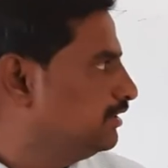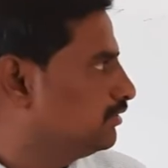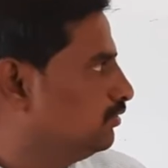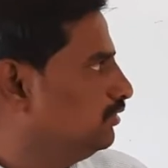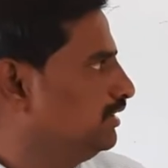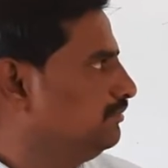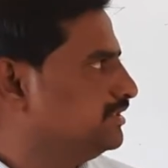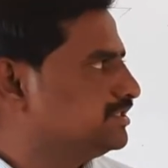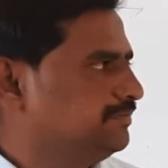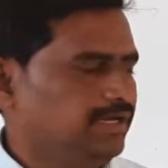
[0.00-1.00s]
two
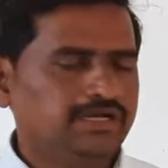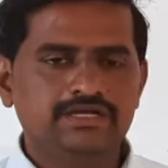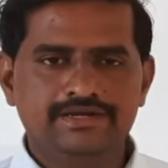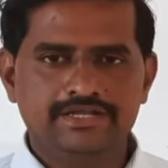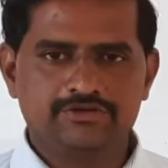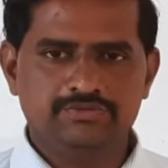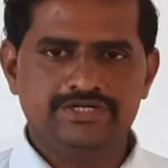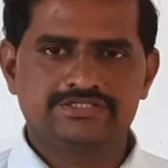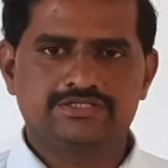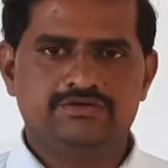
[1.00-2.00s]
immiscible
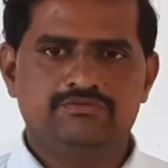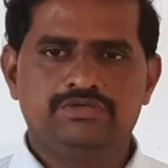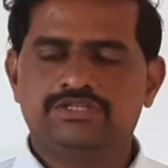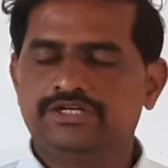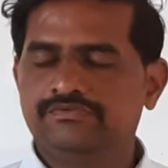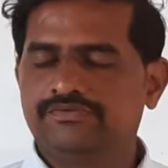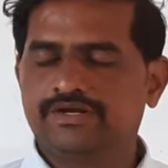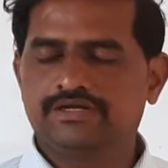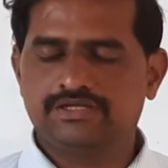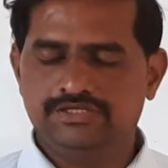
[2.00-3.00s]
liquids with the
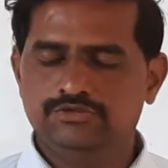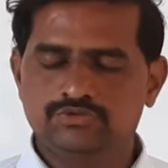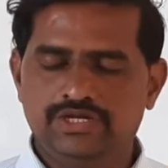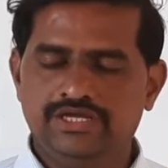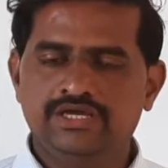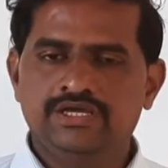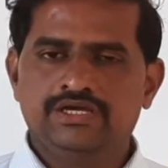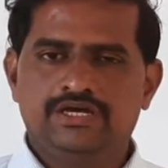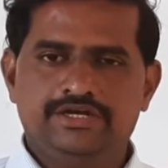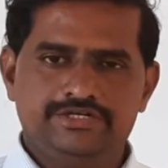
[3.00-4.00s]
different.
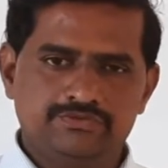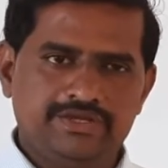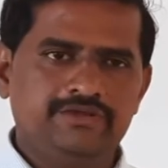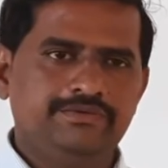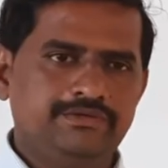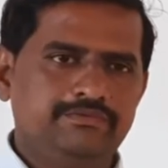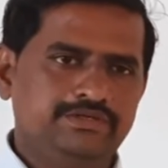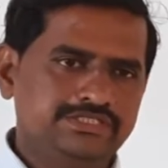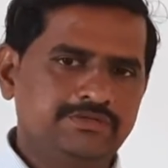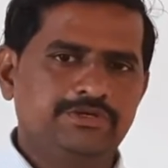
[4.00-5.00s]
Usually, it is very
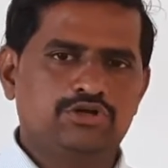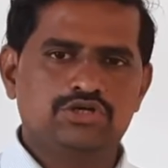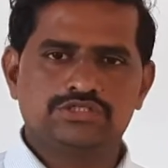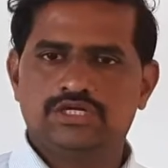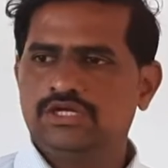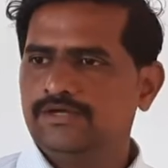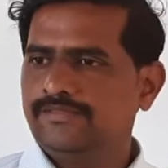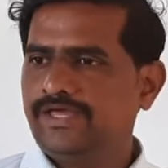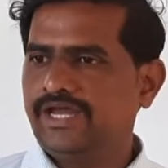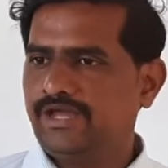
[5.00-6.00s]
easy because
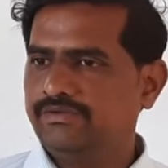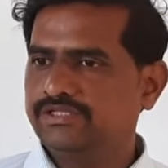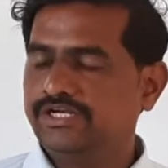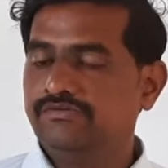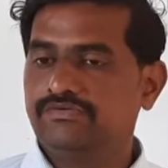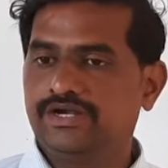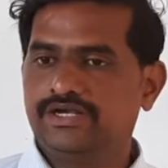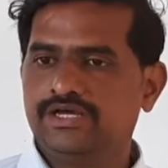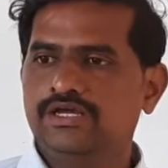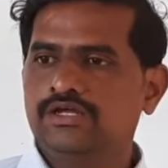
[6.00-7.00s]
they are having the
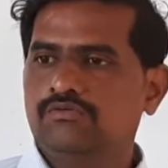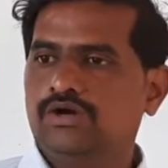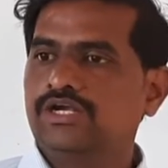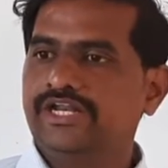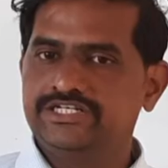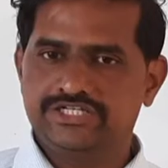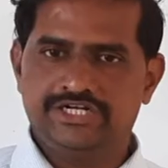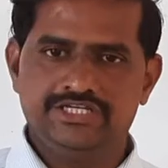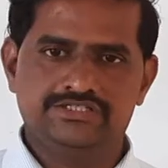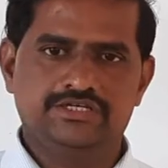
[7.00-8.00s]
different what
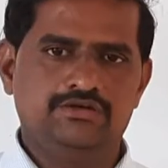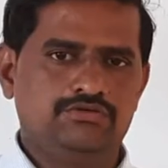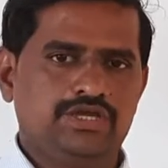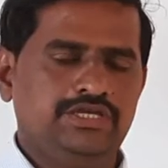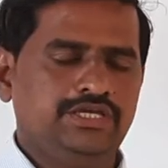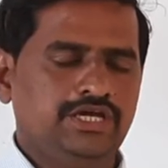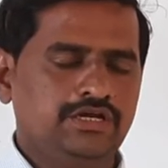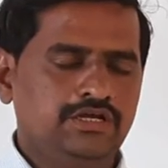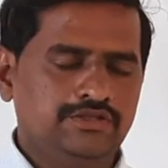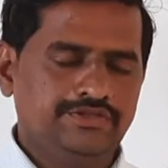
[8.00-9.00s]
densities. Okay, here
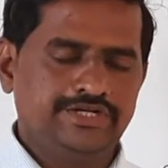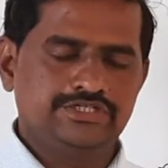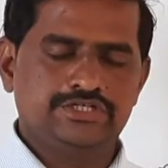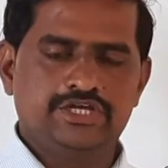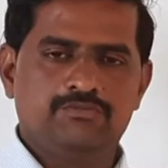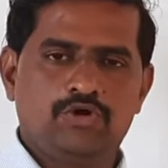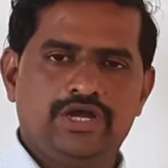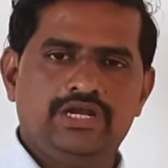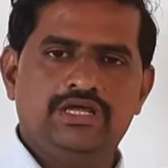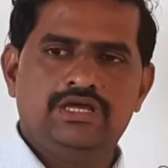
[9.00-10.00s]
the density of
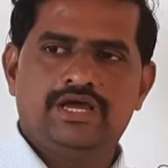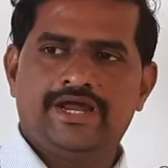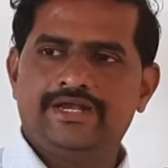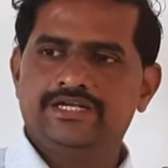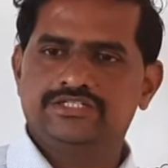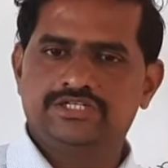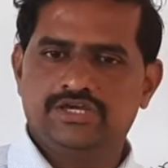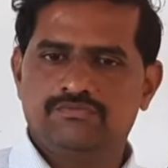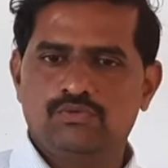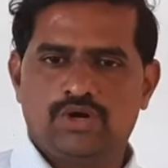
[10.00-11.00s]
oil and density
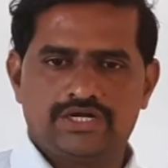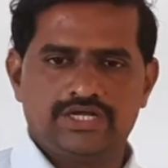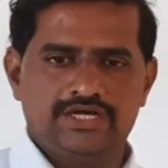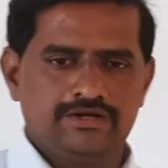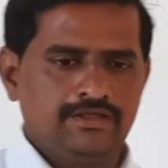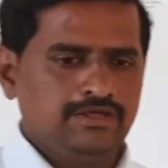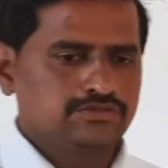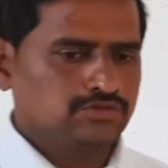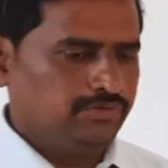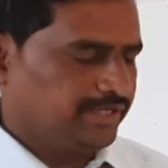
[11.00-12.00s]
of water.
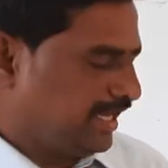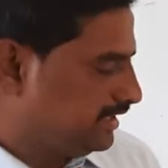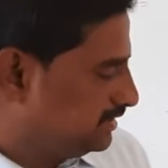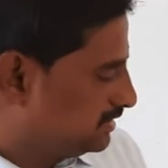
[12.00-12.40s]
So we can